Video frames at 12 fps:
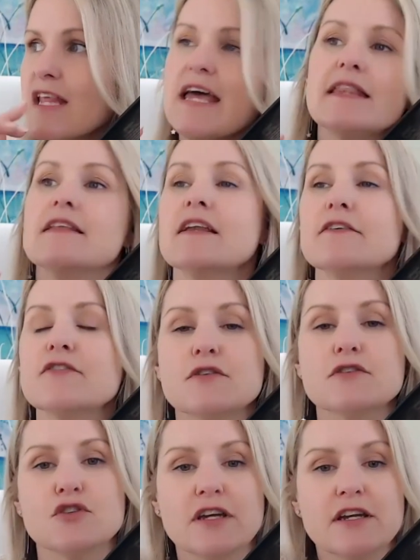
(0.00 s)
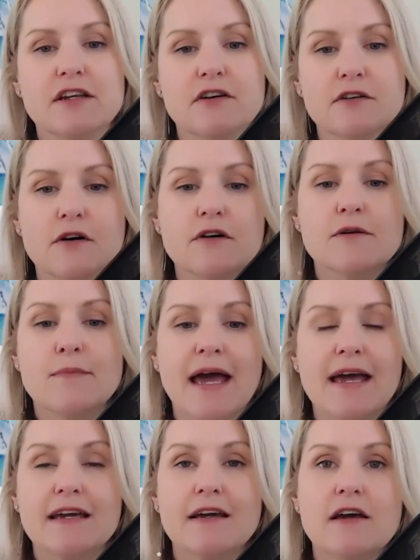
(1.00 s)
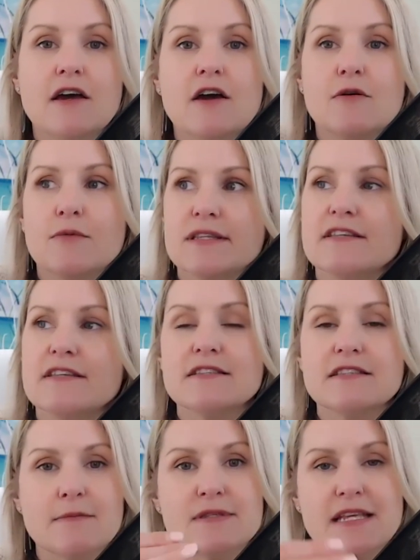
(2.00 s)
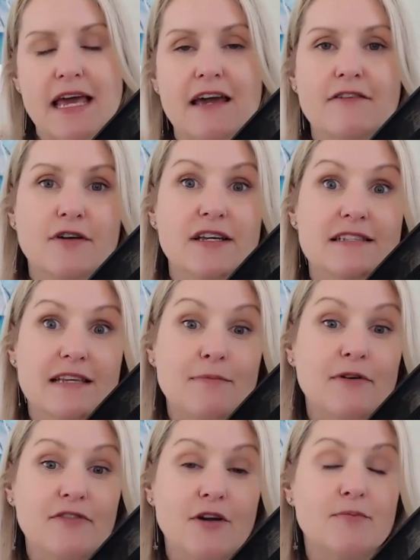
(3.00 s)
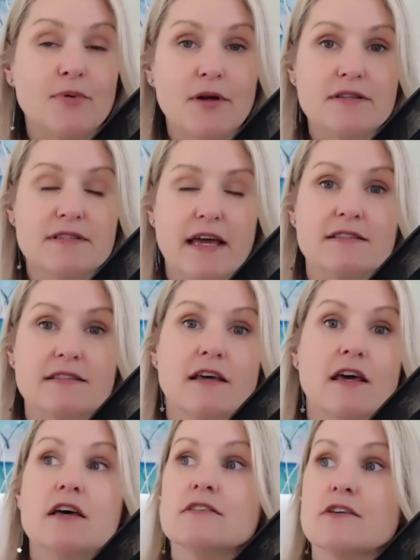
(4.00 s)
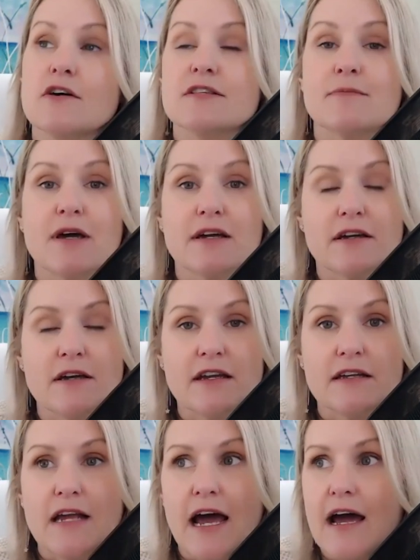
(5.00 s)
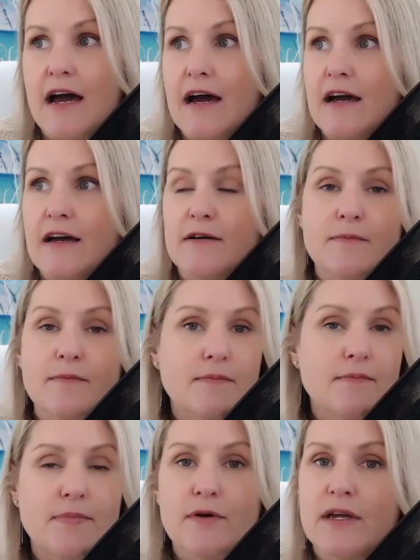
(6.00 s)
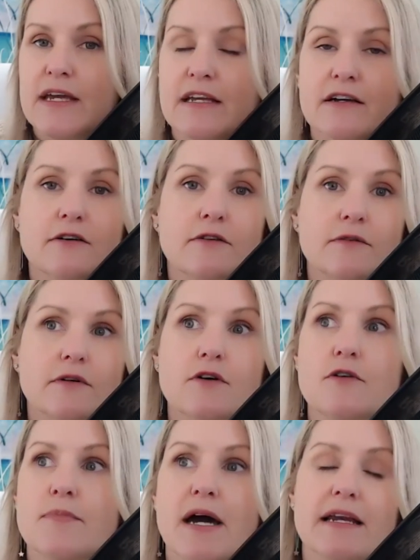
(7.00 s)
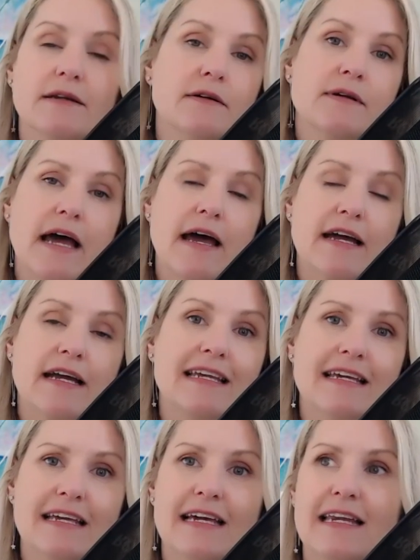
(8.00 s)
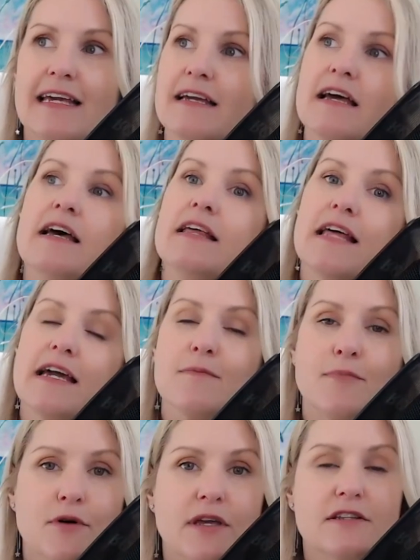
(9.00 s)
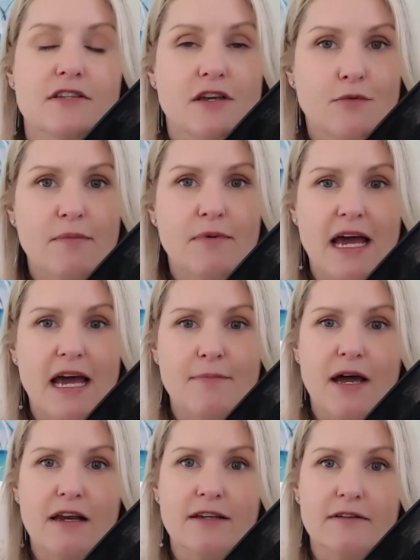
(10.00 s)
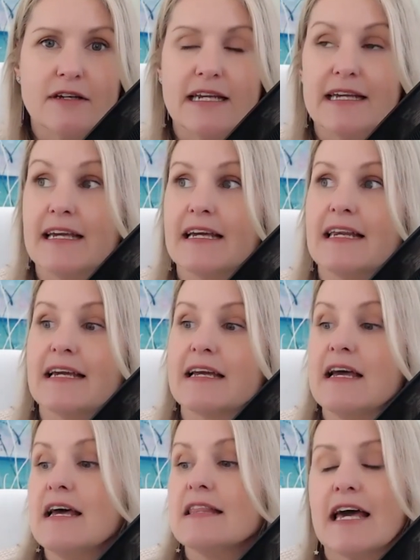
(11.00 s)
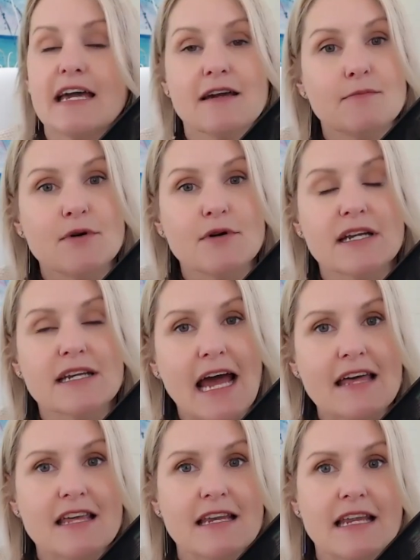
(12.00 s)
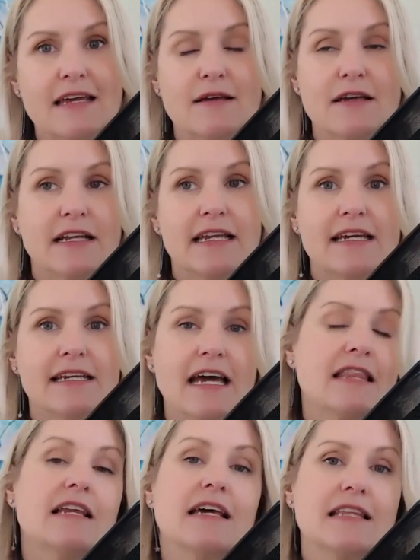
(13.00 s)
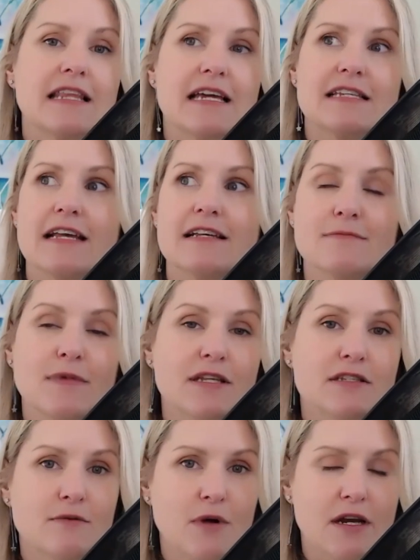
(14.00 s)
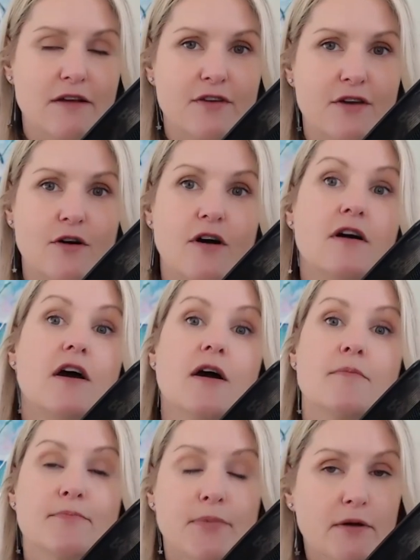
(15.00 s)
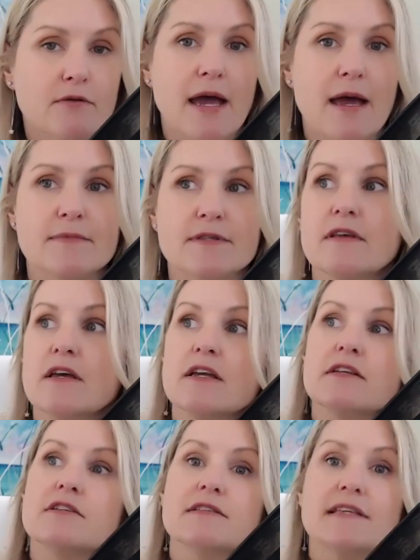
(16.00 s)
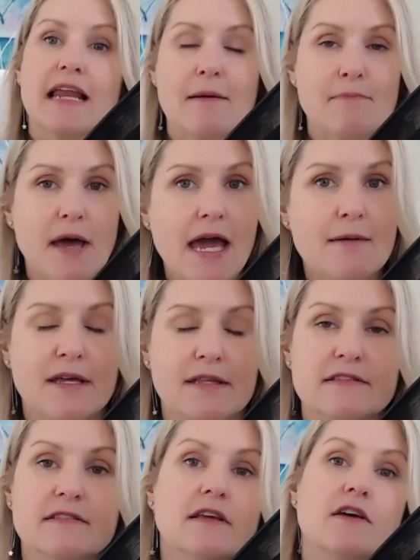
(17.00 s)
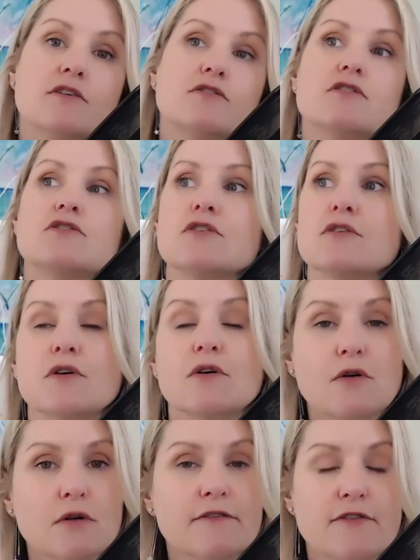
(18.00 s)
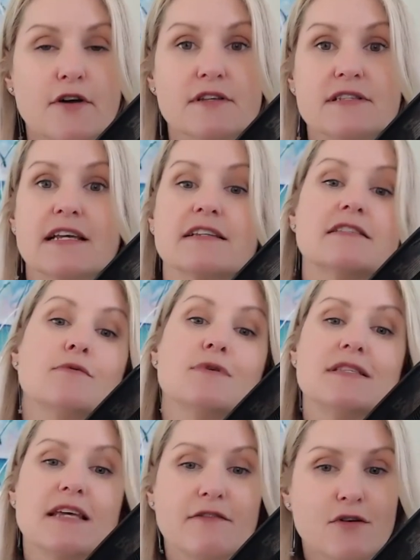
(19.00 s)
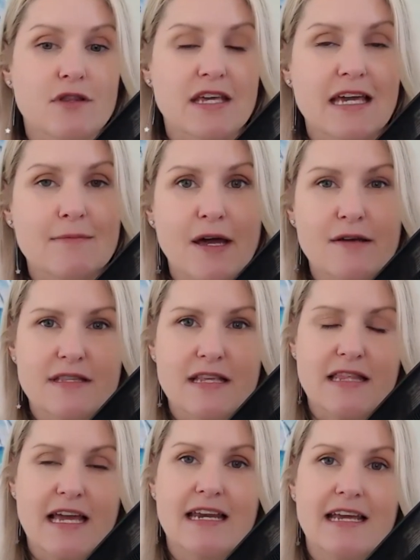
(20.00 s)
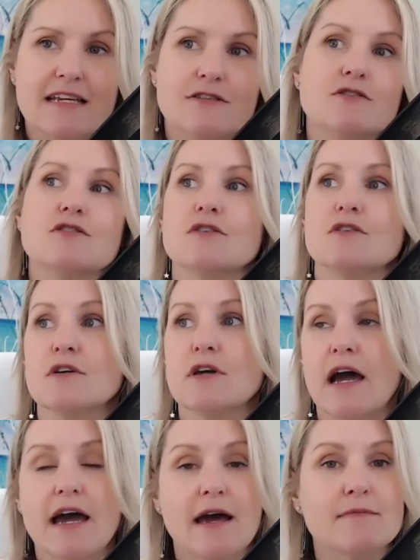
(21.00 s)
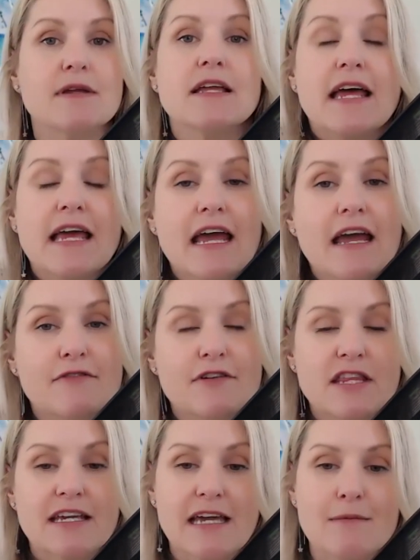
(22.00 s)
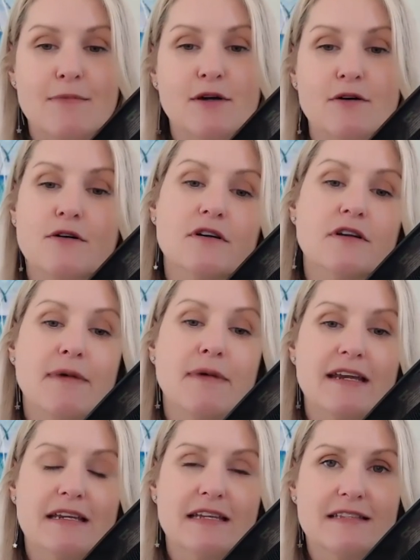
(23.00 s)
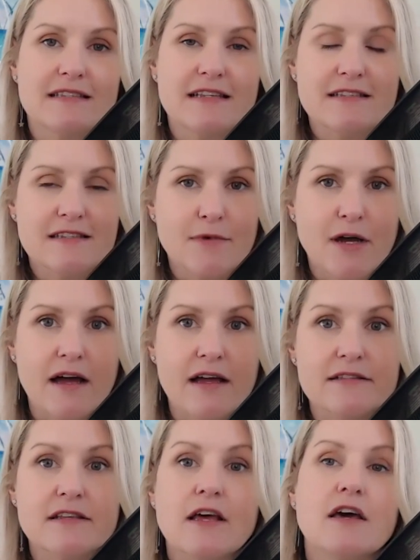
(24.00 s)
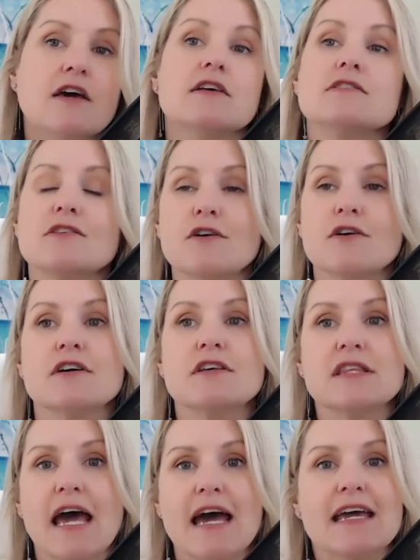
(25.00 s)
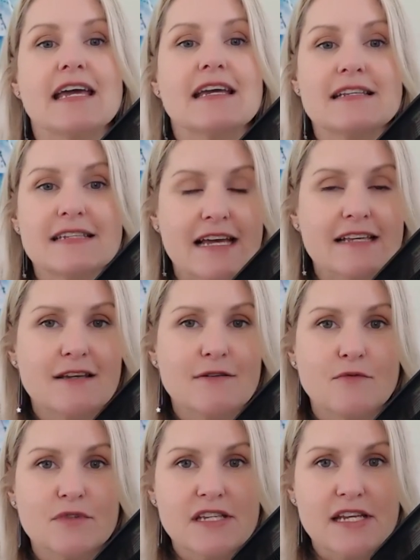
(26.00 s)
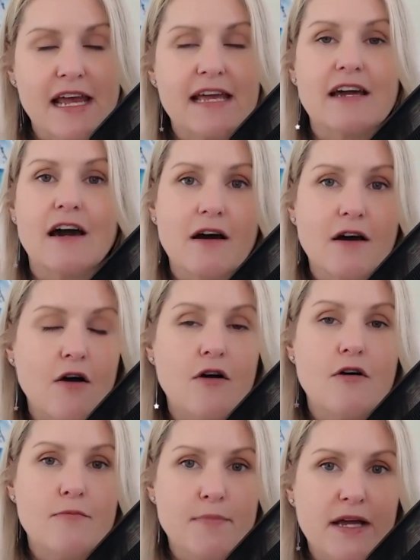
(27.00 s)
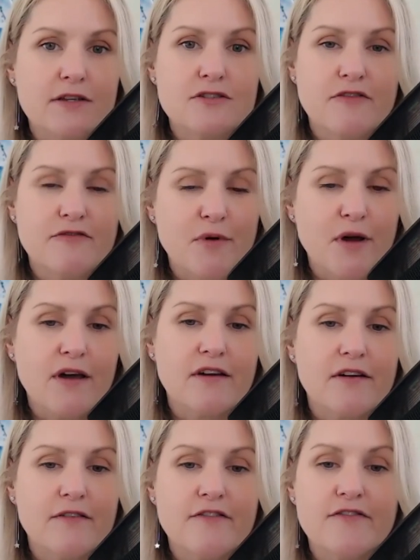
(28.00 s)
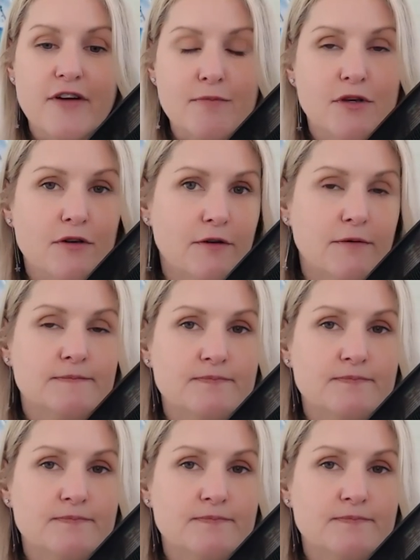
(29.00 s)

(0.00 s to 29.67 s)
And then, of course, you can automate with systems every step of your process. So someone can uh, book in a call by uh, clicking a link. They can book into your webinar by clicking a link. They can book another link, click another link that takes them into one of your programs to set up payments to do all of those things, to receive all the emails that they need to do. Um, everything can be automated and systemized so that it doesn't take a whole bunch of work from you.